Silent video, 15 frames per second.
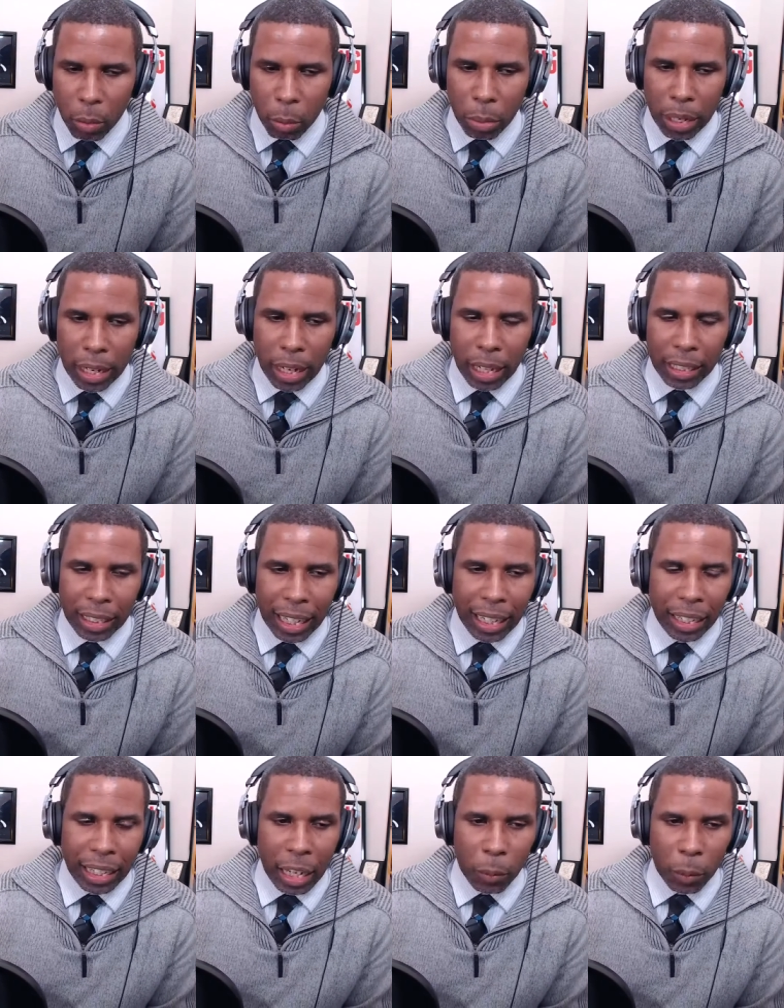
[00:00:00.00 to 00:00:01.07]
But a lot
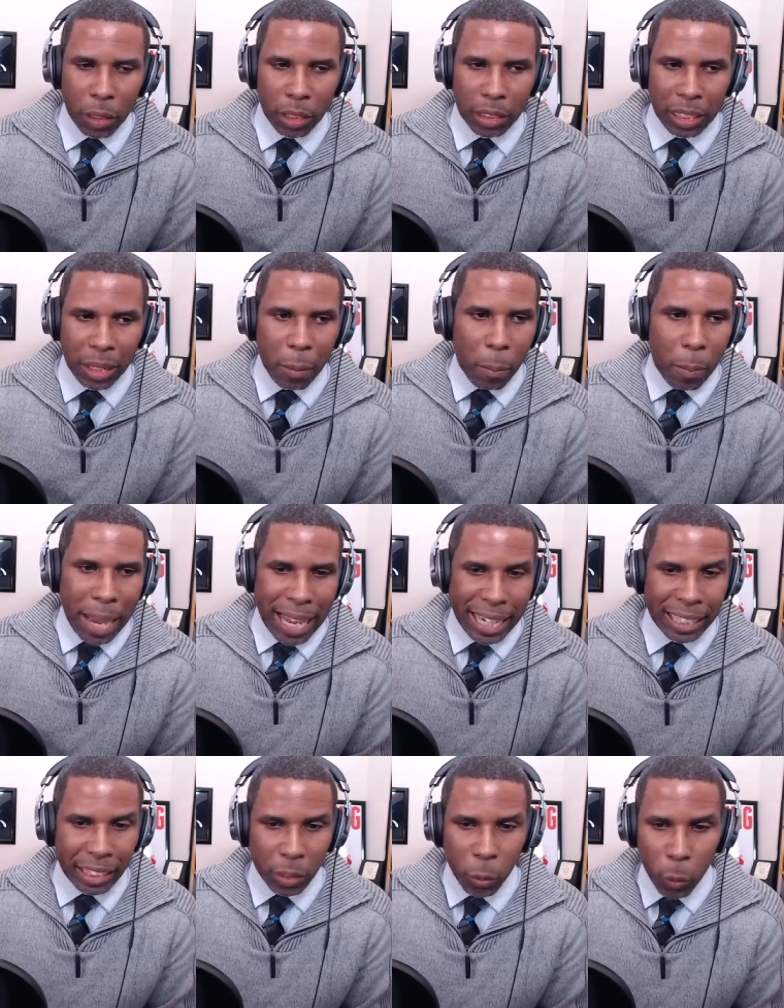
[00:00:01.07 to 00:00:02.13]
of that was them
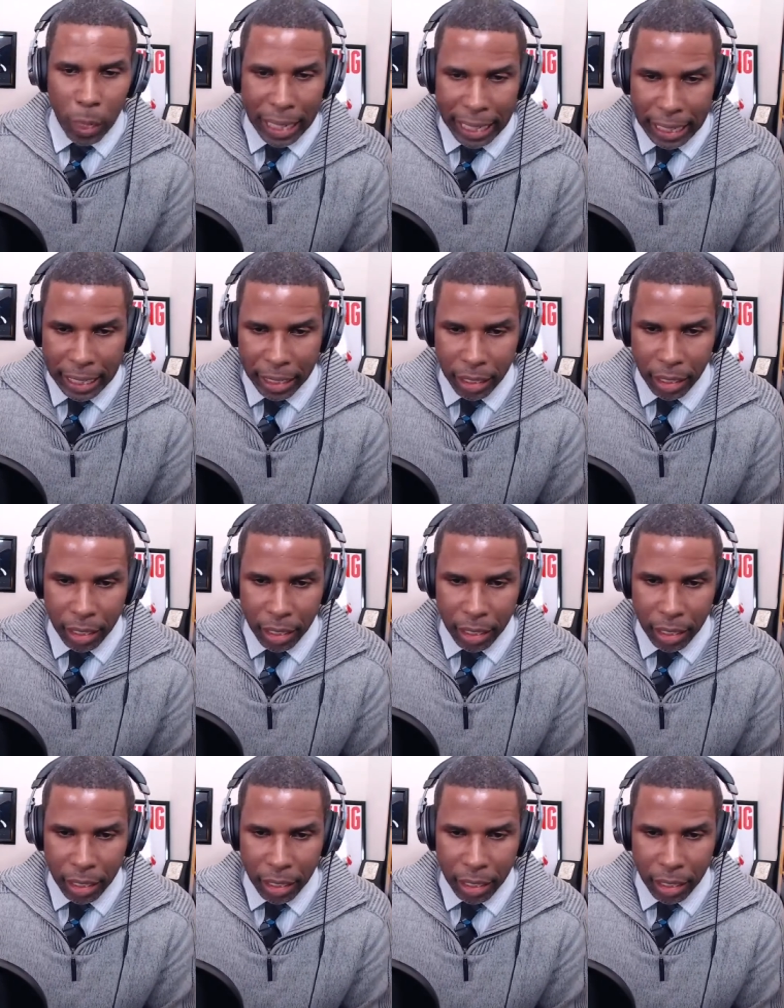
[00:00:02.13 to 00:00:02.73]
managing Wade.